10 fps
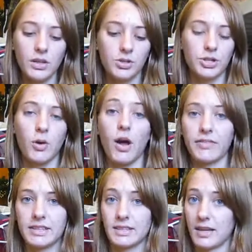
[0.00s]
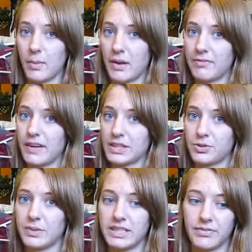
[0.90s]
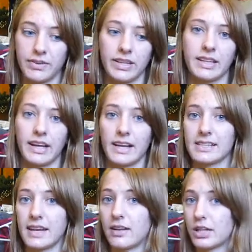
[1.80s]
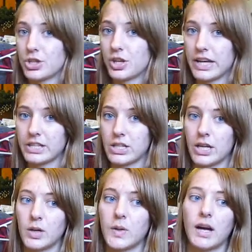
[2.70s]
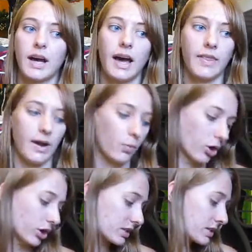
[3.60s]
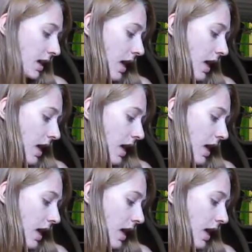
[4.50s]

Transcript: So obviously uh, my face would be different and like I said I'll let you guys know uh, how that works.